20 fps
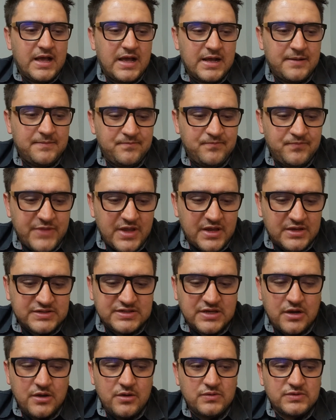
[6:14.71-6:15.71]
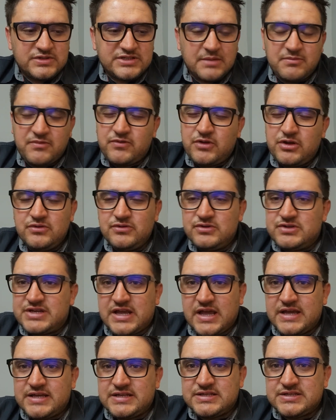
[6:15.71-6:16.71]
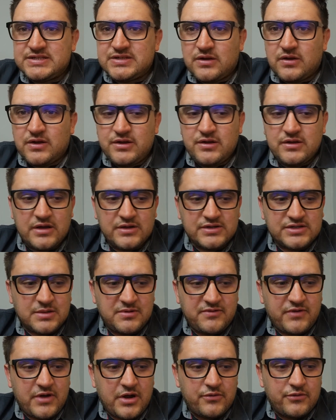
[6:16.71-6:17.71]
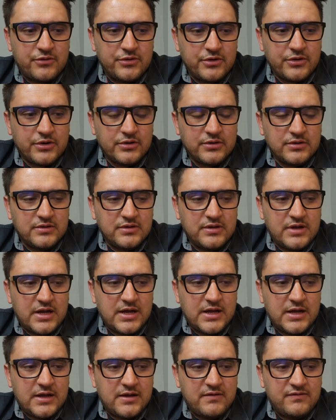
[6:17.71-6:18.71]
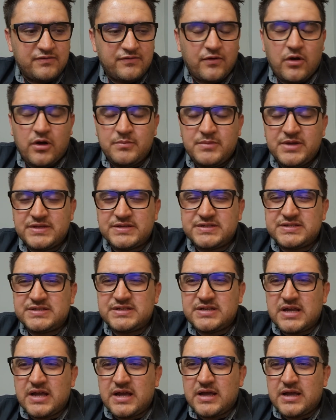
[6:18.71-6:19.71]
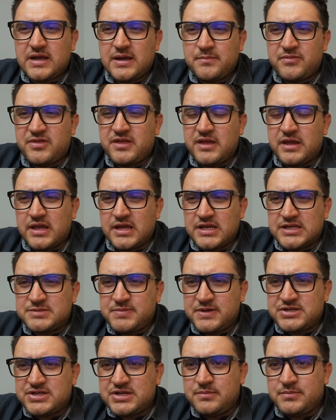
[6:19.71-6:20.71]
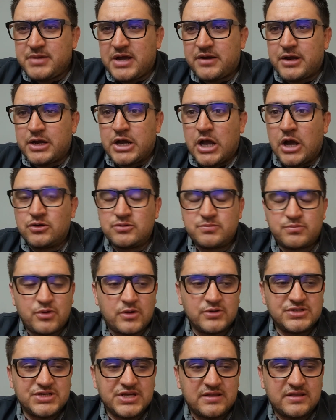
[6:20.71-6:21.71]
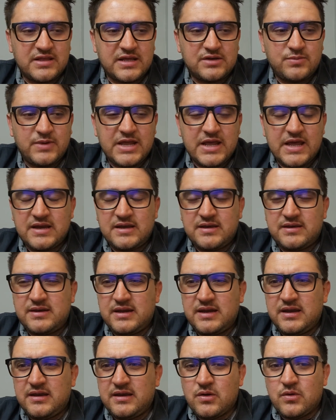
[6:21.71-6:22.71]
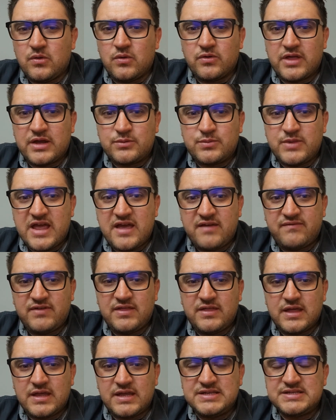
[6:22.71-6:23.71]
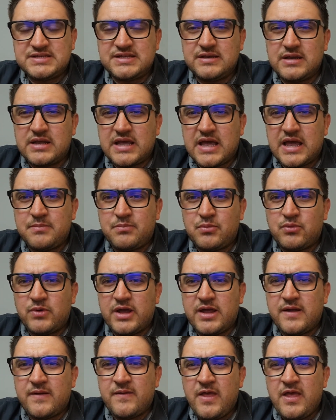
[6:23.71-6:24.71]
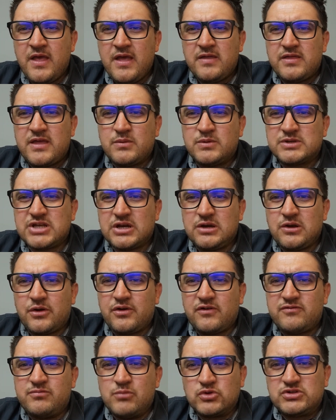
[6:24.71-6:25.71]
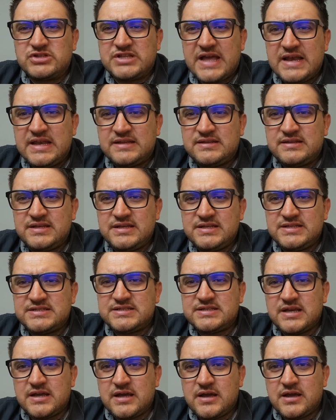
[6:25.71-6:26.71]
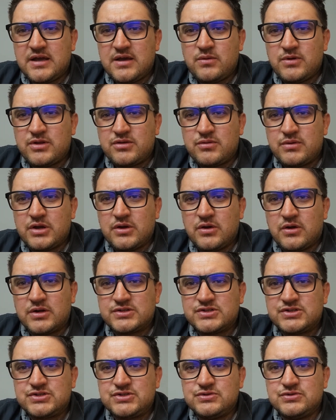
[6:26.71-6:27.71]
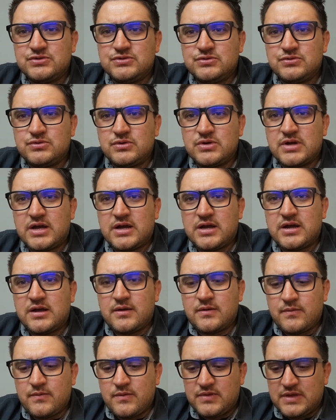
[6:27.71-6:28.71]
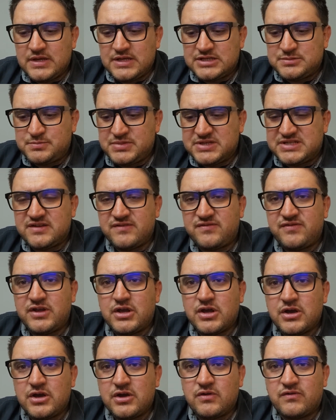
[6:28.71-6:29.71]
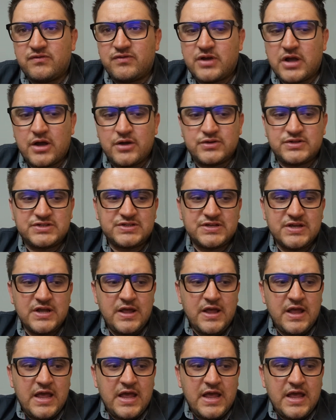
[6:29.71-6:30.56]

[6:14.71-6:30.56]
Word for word: um, so some of the use cases are, you know, some of our rural uh, farmers. I'm um, thinking especially about a goat project that we had in, or that we have in the Eastern Cape, where there was a lot of mortalities uh, with regards to uh, the specific herd of goats,